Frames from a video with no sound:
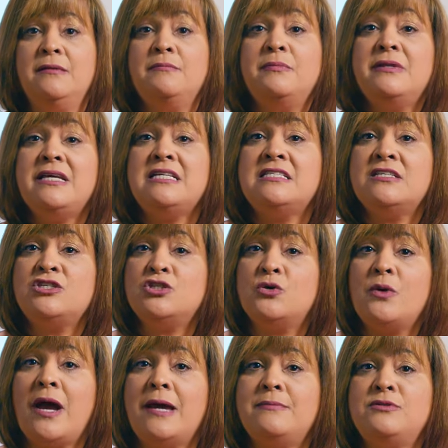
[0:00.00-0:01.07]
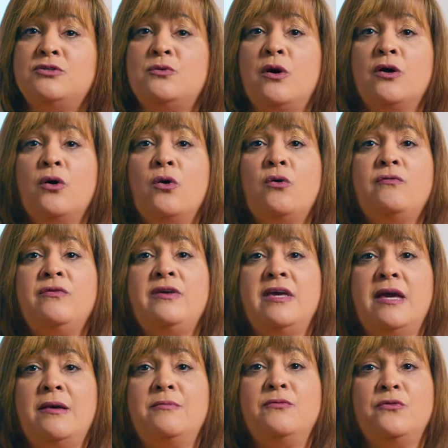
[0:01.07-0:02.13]
Please subscribe to our
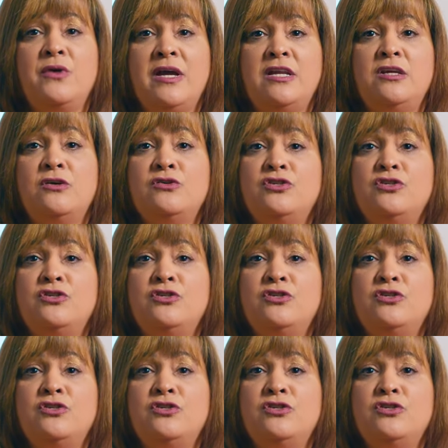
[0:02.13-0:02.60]
OVM Radio